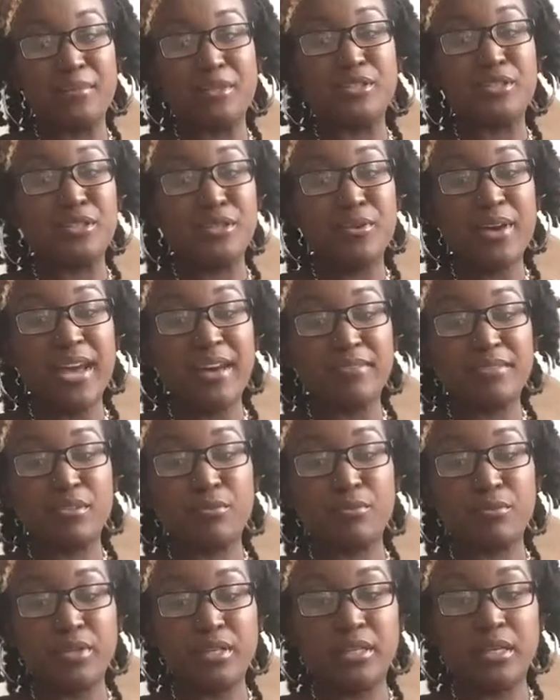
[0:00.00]
you do have to
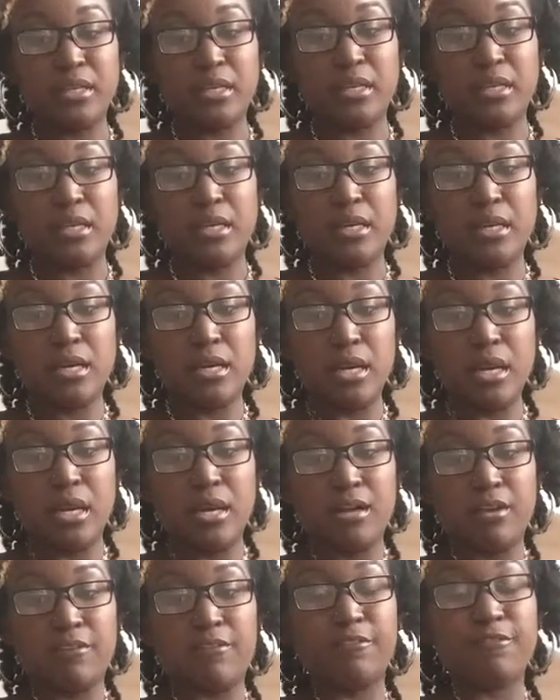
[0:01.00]
really
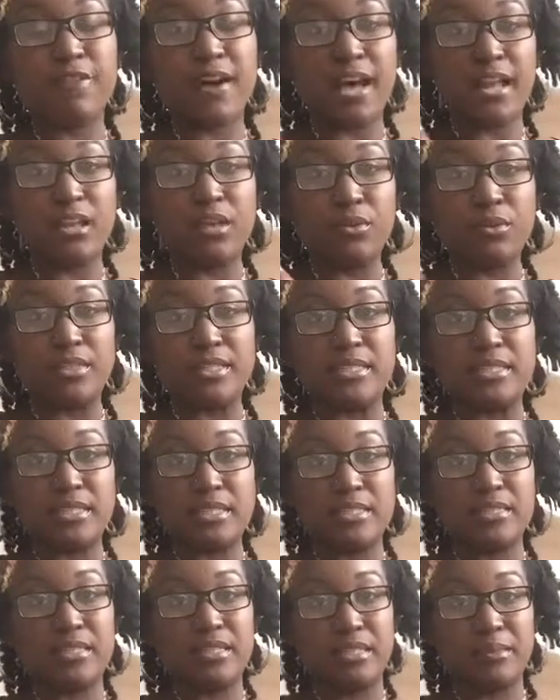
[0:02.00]
follow the
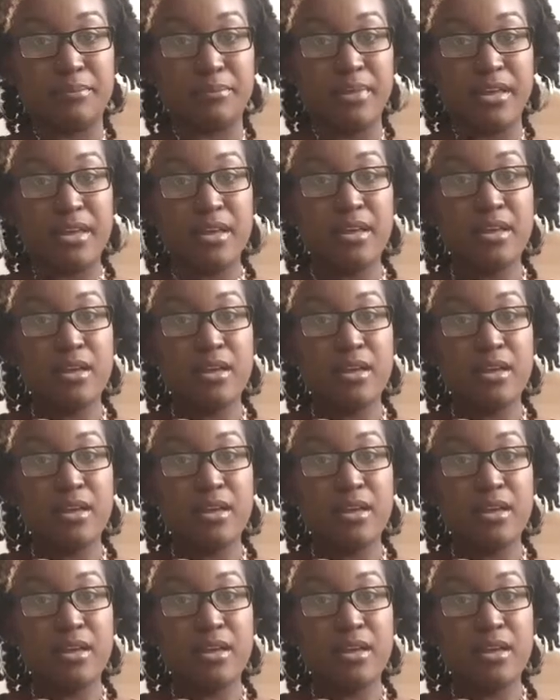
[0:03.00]
system